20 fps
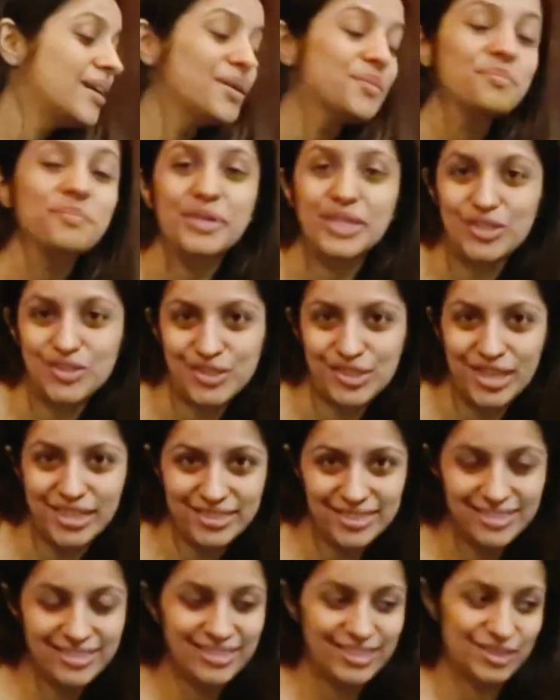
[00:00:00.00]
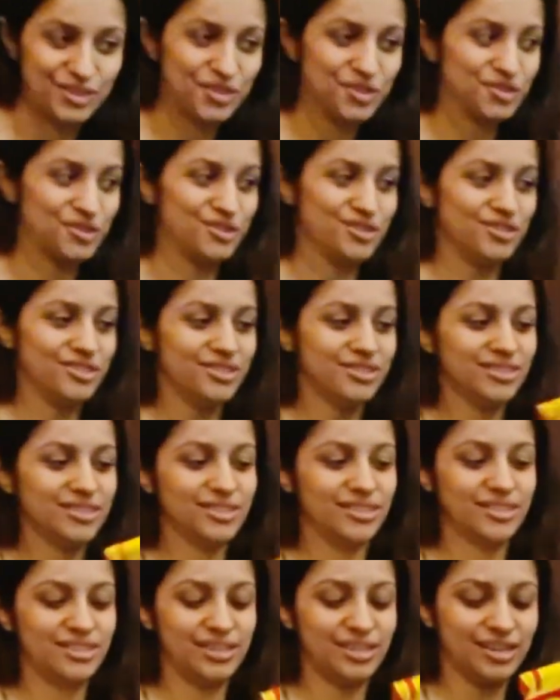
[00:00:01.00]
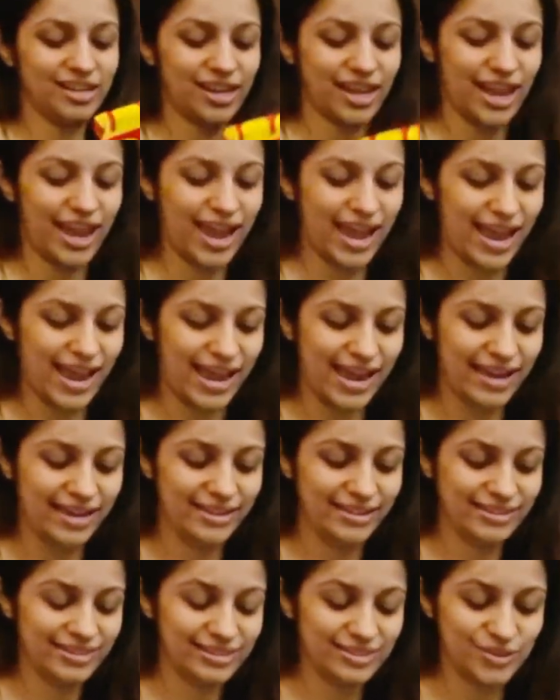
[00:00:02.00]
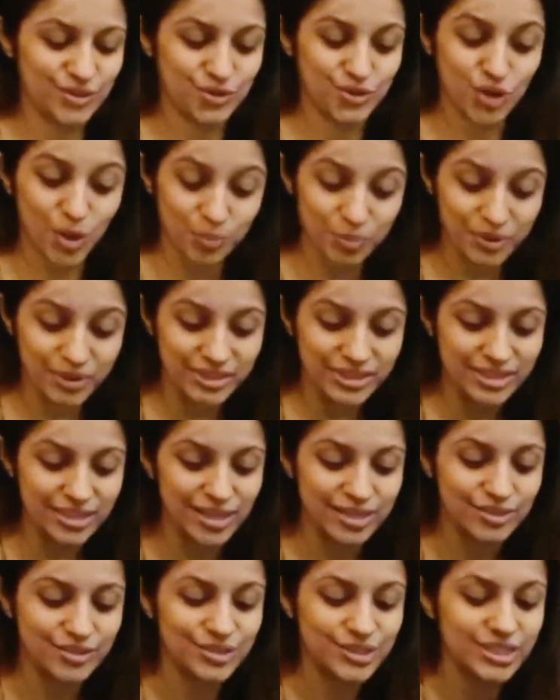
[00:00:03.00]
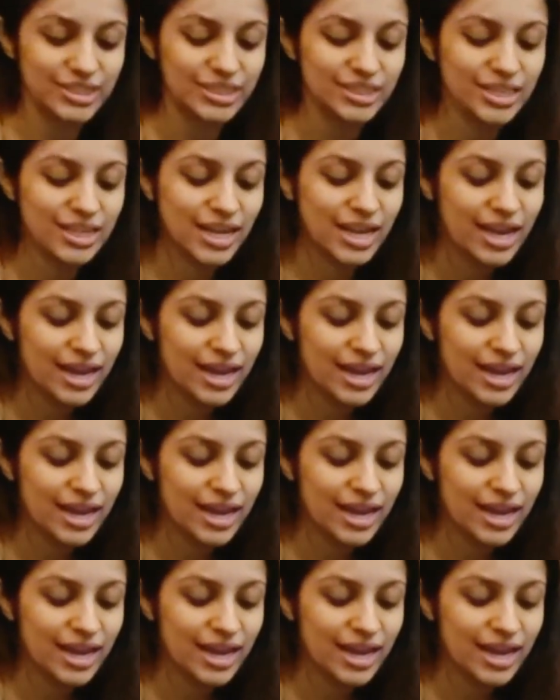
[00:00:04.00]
a beach destination and it's a tropical country,